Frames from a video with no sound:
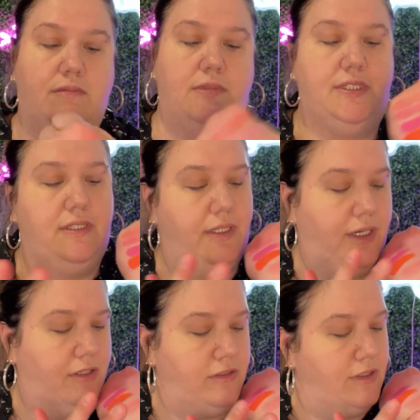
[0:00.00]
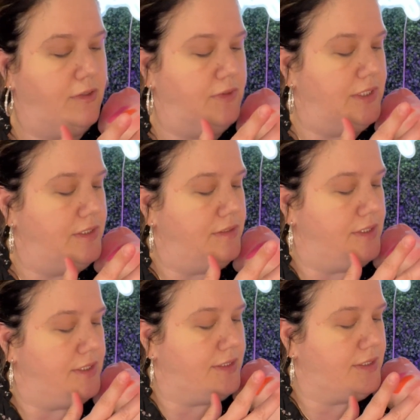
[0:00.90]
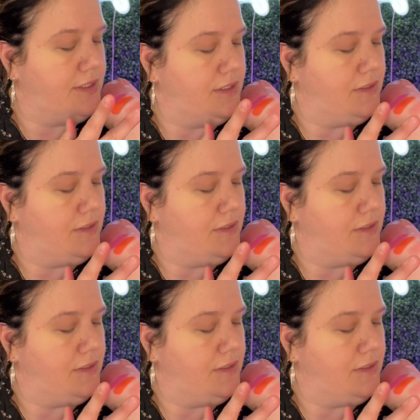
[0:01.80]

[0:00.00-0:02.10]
Let's see, how do I want to do this?